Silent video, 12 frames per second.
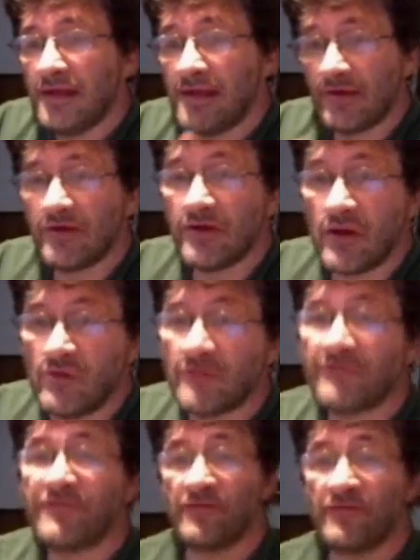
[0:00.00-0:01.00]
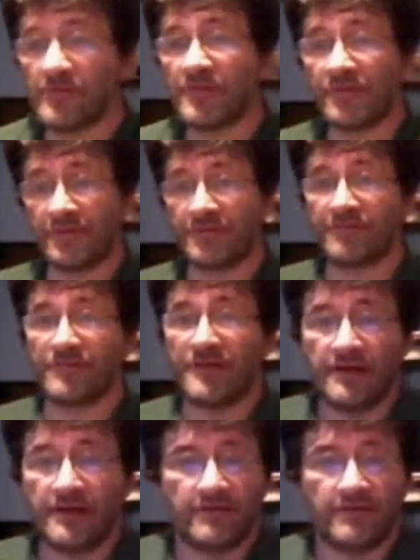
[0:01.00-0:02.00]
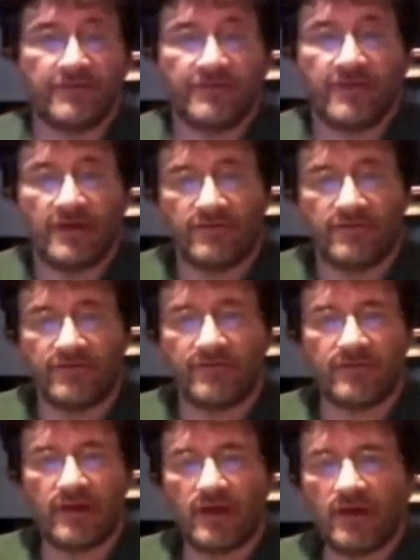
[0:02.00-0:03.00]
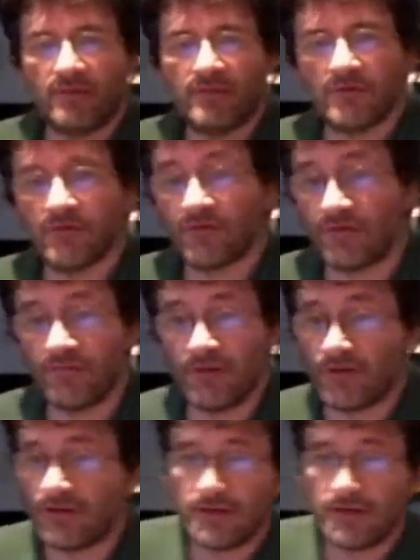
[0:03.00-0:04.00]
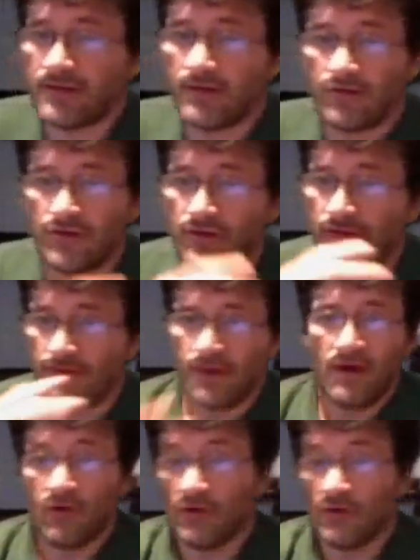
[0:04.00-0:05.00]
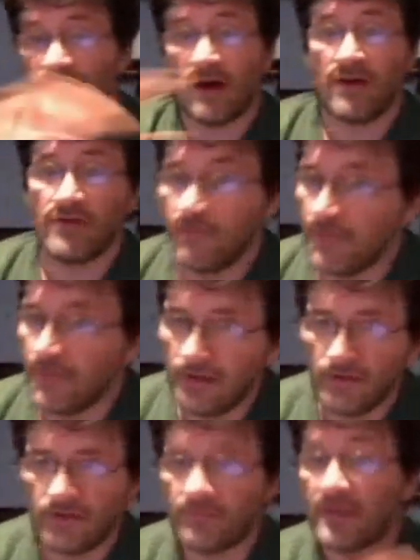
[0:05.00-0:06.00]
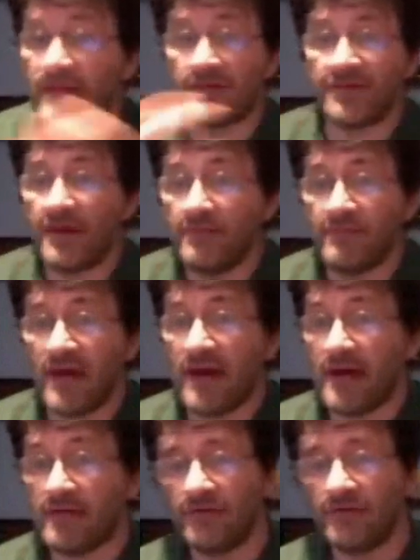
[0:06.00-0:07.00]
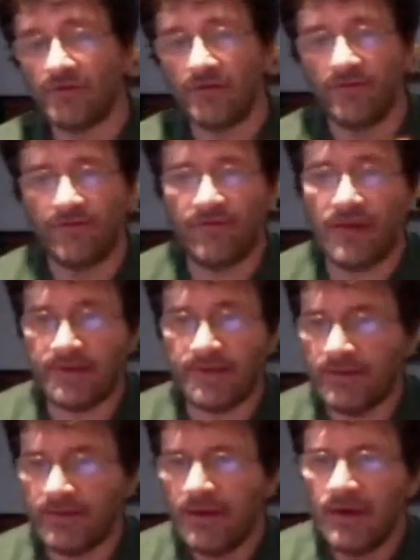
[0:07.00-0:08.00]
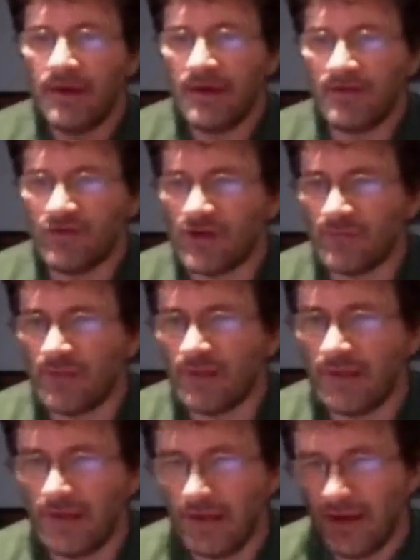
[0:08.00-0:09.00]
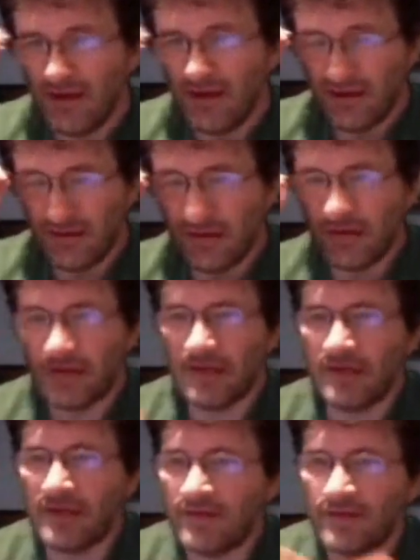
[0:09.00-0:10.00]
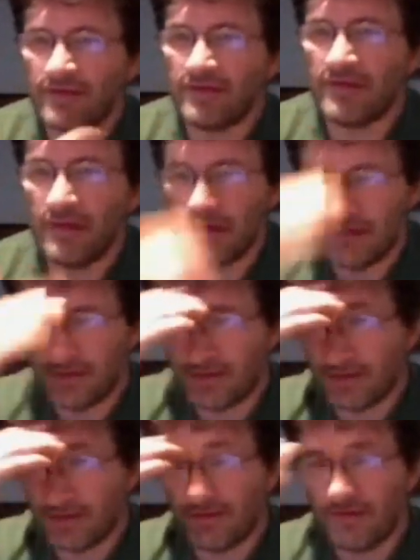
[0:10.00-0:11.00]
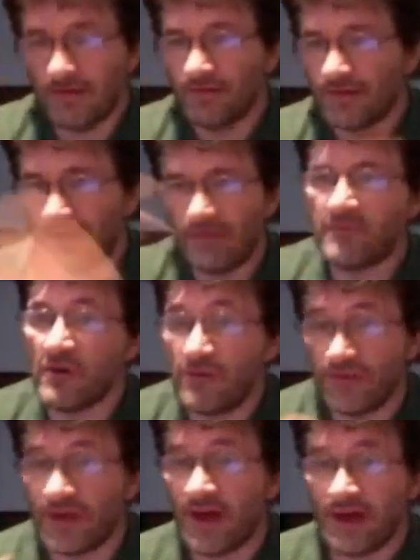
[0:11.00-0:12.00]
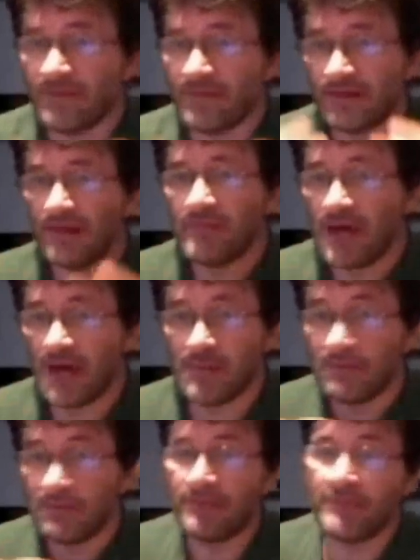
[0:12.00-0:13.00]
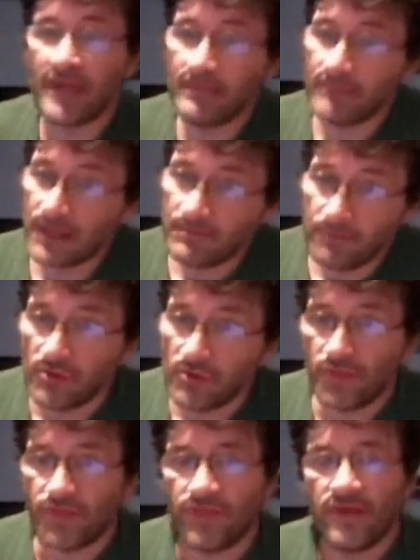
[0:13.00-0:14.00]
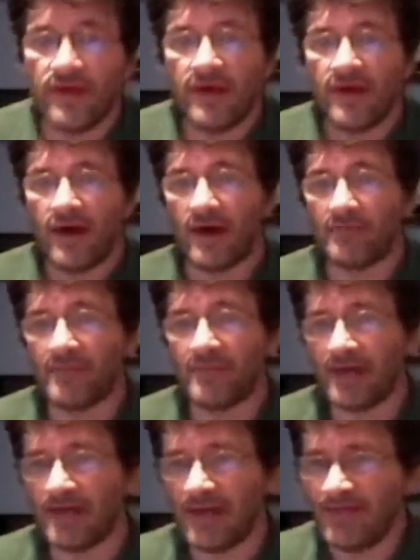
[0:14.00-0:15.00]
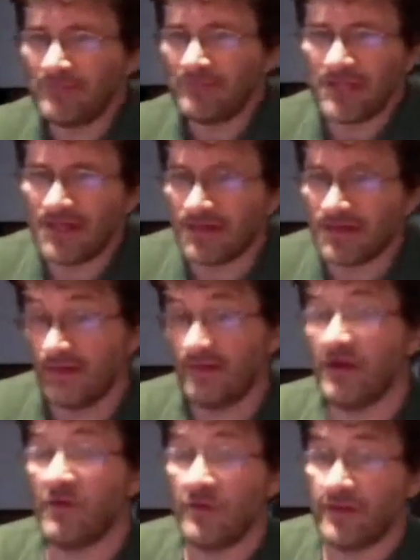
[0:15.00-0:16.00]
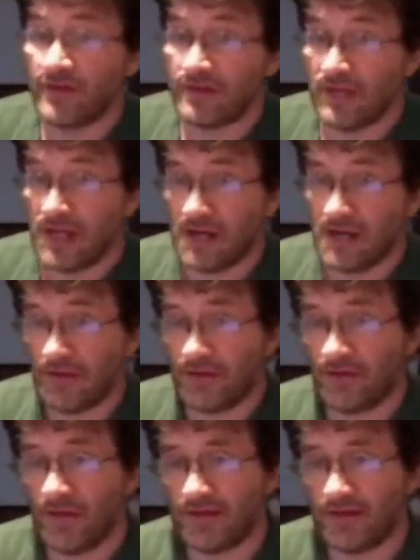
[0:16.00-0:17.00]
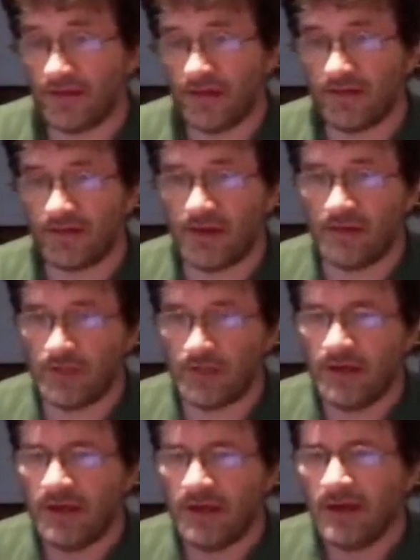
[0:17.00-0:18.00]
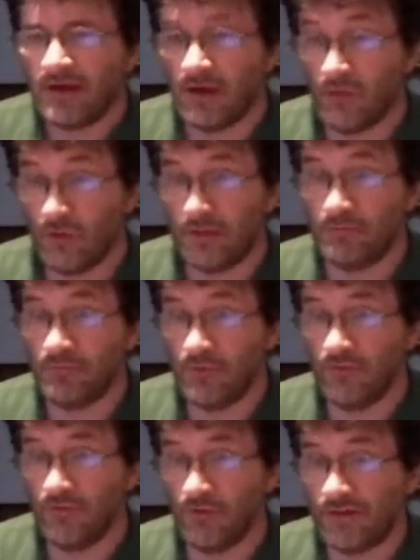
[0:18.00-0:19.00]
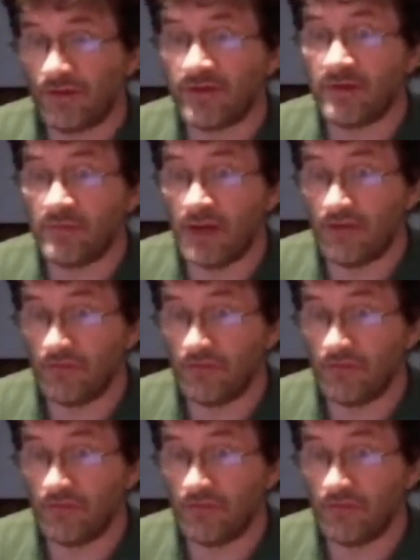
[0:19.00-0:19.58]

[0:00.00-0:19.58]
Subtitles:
Now, I could go on further with this free of errors, omissions, and additions on other videos, but it's the same pattern. You'll find it generally, you'll see the same comment being made by both, but this isn't the only similarity. So I want to go on and move on to some